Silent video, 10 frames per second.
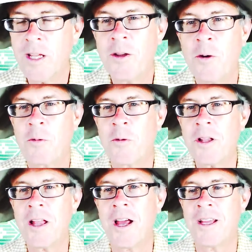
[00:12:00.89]
They don't
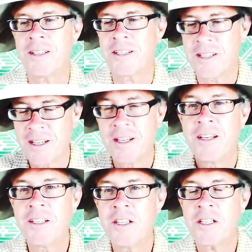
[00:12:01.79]
realize
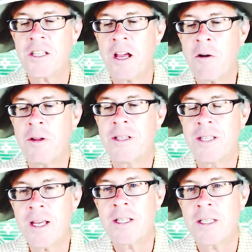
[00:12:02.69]
just how
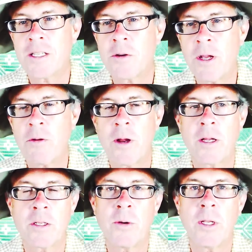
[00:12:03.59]
intense this train
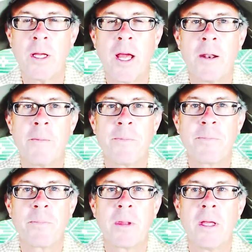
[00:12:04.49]
wreck is going to get
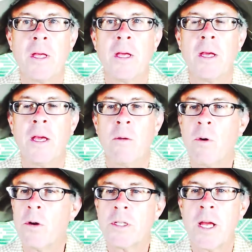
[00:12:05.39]

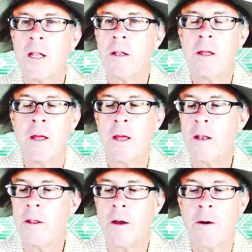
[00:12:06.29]
and where it's headed
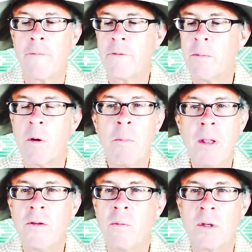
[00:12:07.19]
and uh, the
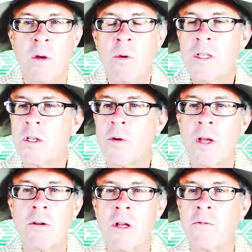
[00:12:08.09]
momentum. See, once a
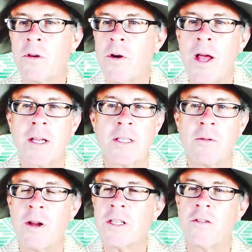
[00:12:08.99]
train goes off the tracks,
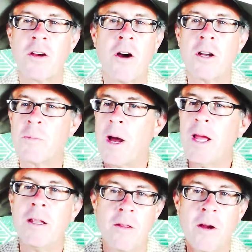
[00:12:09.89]
the rest of the cars
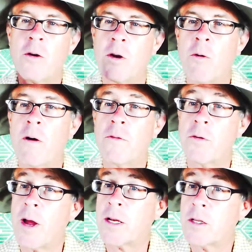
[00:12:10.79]
behind it, they're going to go off
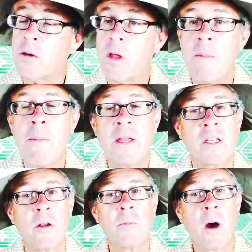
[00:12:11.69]
the tracks too. They may be
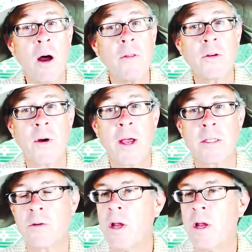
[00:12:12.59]
still on the tracks.